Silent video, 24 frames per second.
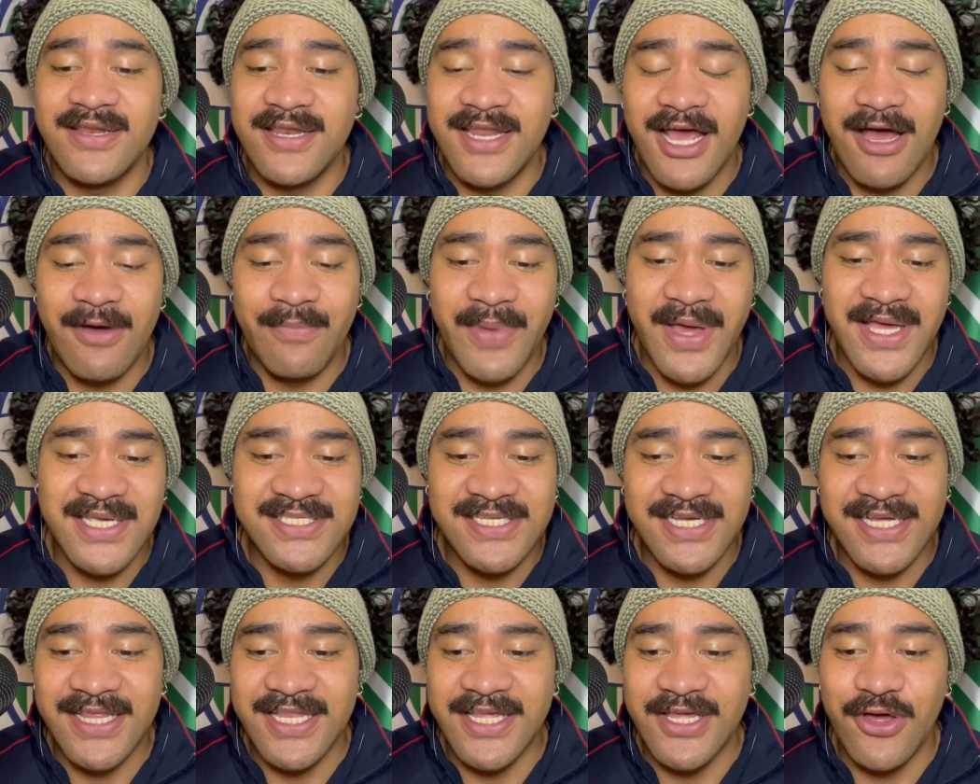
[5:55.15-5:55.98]
now
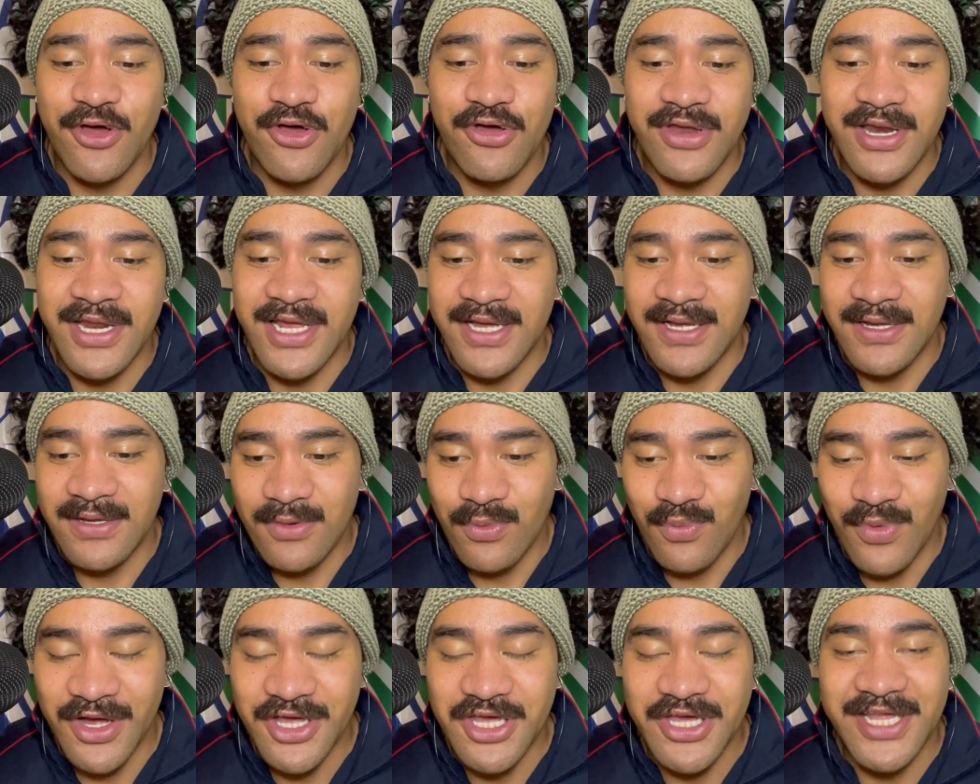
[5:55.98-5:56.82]
basically earning
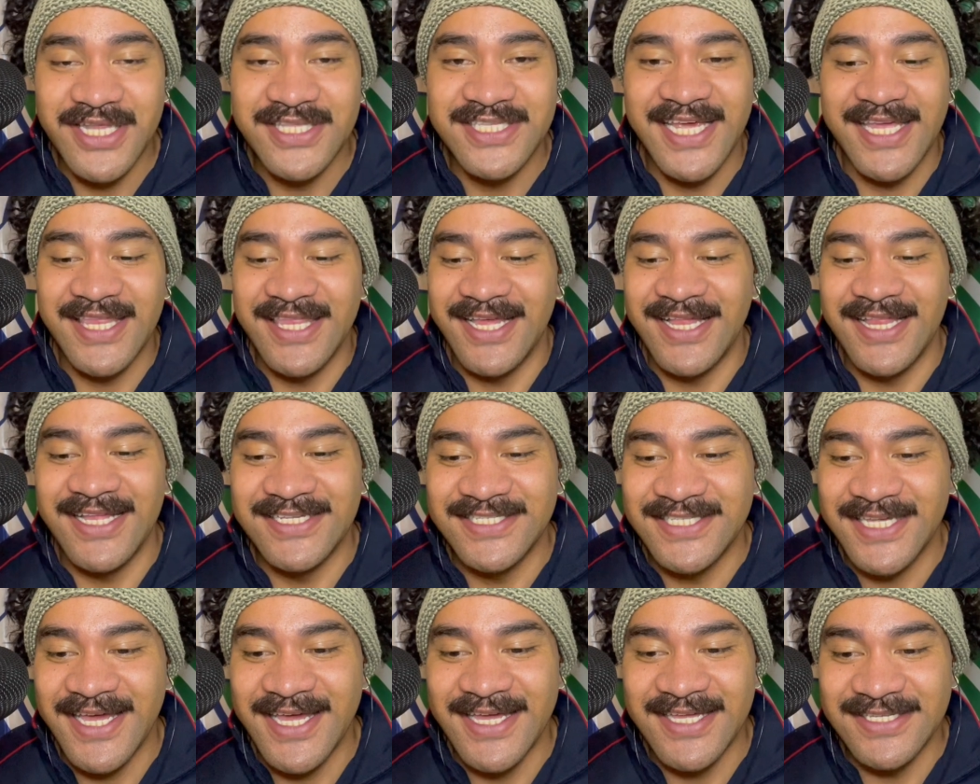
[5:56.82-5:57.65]
what you can technically
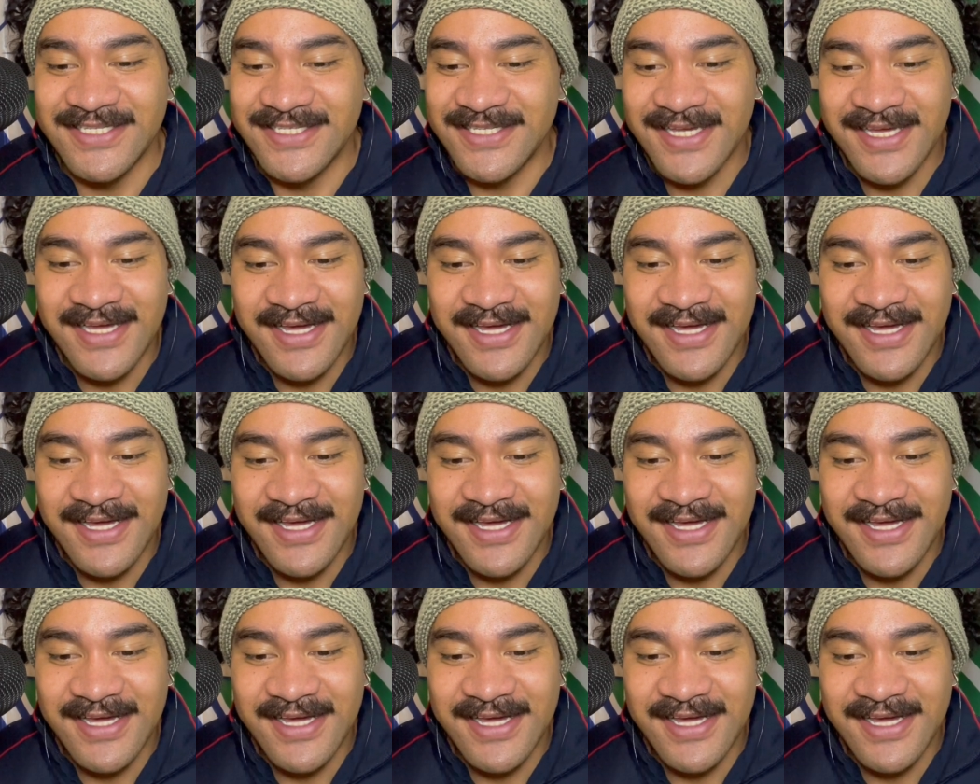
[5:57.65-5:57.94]
say is,